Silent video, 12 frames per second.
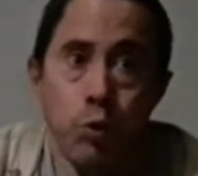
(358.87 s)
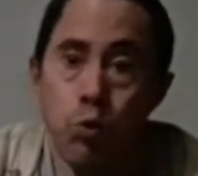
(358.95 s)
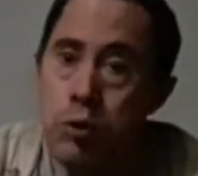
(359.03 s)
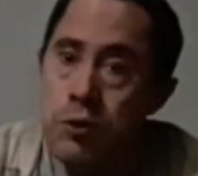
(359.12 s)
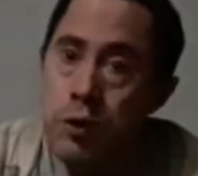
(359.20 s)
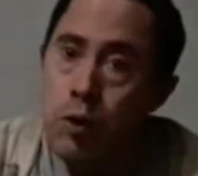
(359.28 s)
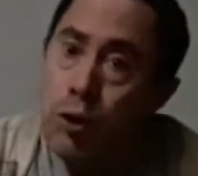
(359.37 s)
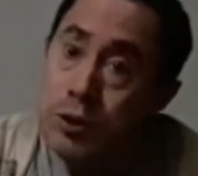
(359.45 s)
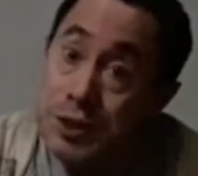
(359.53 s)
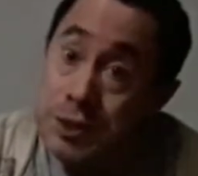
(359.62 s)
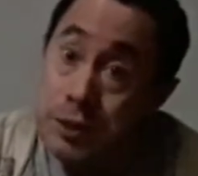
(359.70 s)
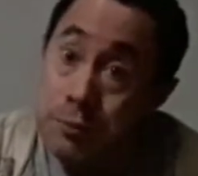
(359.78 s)
the court
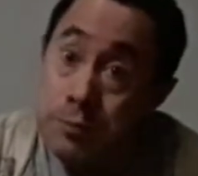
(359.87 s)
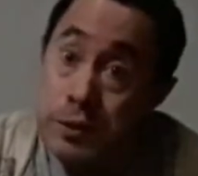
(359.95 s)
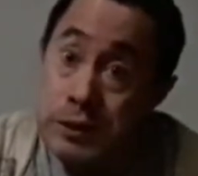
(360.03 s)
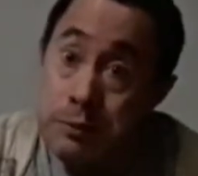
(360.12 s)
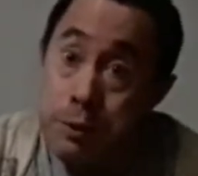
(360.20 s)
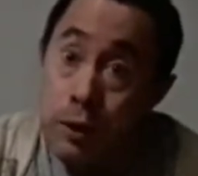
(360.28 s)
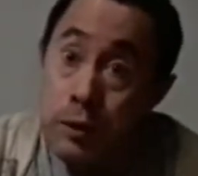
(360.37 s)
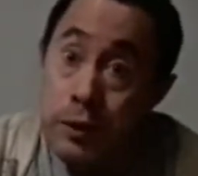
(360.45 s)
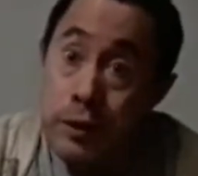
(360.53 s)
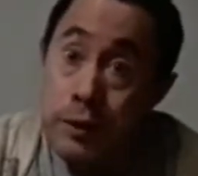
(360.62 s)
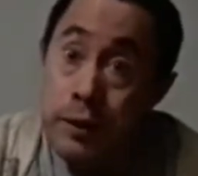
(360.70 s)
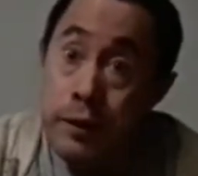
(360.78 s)
system is
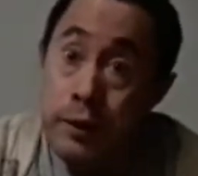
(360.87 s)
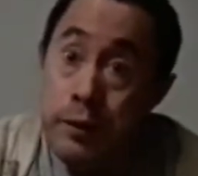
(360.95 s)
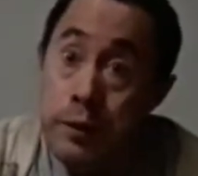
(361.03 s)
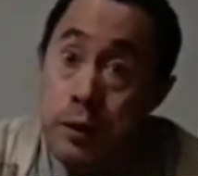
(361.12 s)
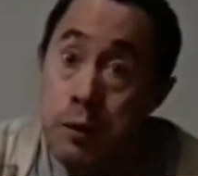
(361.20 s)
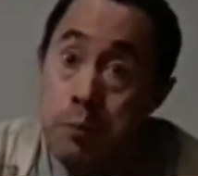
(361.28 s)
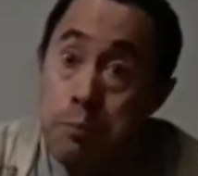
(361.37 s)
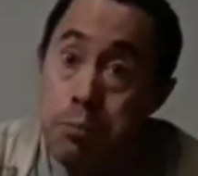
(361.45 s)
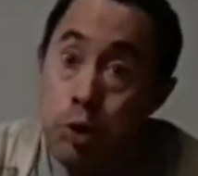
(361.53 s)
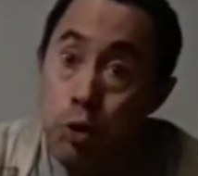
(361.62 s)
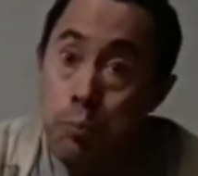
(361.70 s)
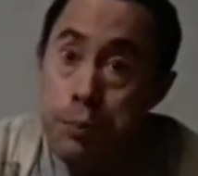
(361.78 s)
apparently
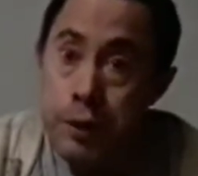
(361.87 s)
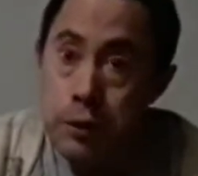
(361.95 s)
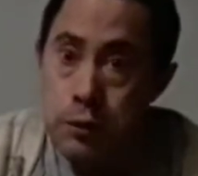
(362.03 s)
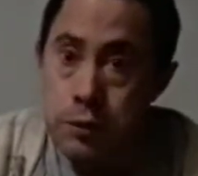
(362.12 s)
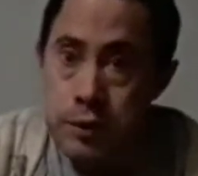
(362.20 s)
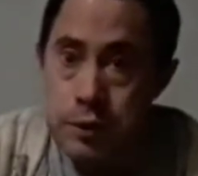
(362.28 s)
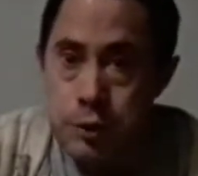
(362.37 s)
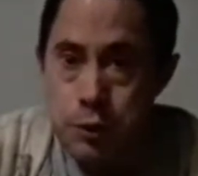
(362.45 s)
blue-pilled to the